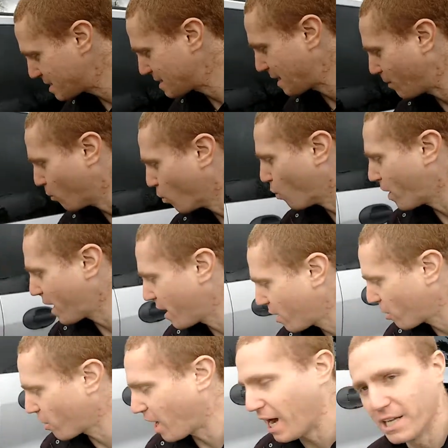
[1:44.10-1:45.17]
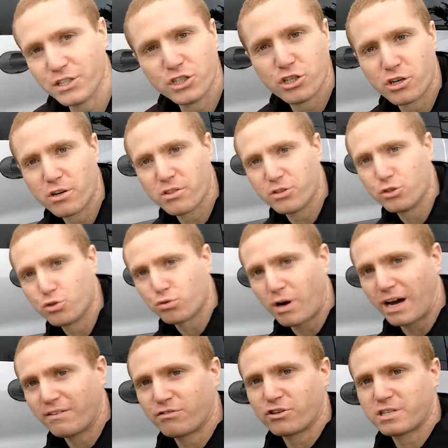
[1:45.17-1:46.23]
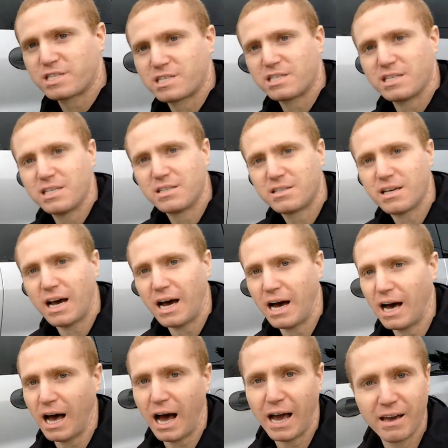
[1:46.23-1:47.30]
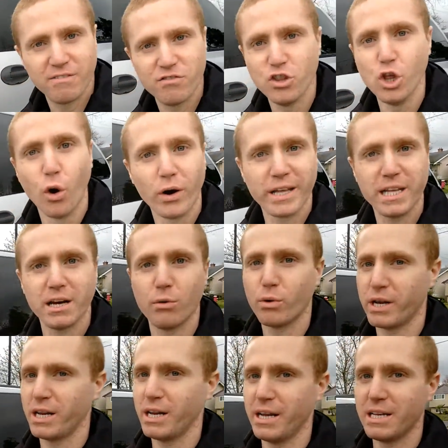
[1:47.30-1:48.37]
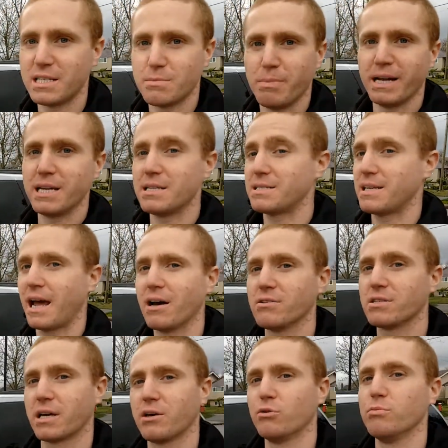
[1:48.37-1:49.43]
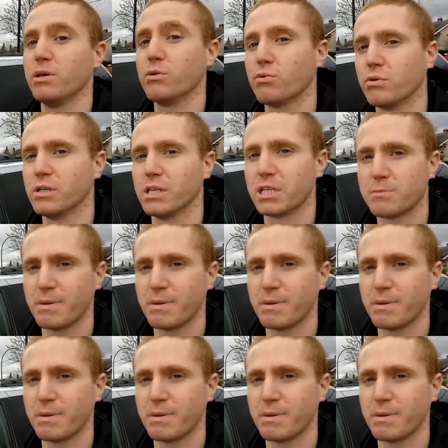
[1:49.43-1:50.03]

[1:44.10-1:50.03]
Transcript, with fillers: Somewhere under the driver's seat. Uh, I have no idea what it is, but it sounds like it would be really